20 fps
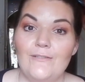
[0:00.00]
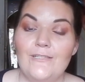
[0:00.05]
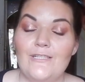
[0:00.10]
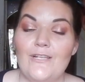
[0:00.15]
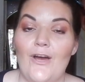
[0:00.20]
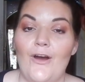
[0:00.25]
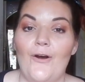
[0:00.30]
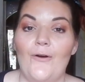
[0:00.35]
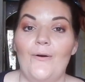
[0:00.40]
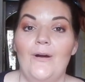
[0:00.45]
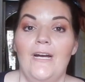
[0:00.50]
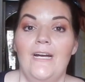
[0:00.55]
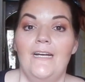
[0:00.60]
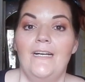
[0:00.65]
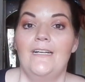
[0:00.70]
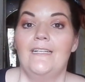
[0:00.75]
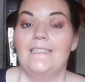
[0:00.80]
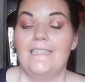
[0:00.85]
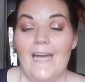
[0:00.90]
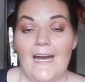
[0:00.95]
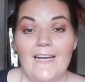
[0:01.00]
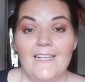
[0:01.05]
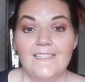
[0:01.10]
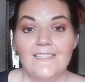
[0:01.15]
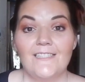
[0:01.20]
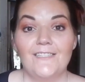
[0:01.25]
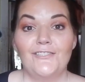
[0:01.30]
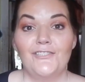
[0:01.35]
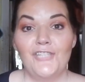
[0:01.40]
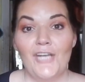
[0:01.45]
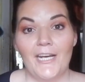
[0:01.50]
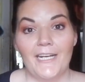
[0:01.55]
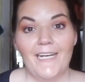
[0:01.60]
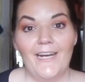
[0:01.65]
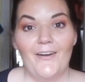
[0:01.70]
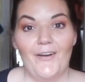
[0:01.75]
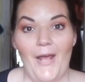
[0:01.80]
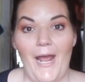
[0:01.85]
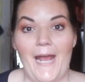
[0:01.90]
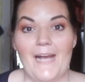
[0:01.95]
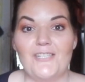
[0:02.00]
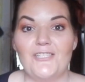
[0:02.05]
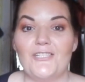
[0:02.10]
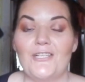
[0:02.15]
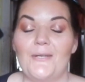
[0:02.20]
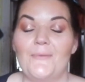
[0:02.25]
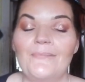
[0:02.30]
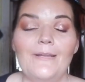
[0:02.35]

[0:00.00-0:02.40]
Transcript: So yes, check out Ashley.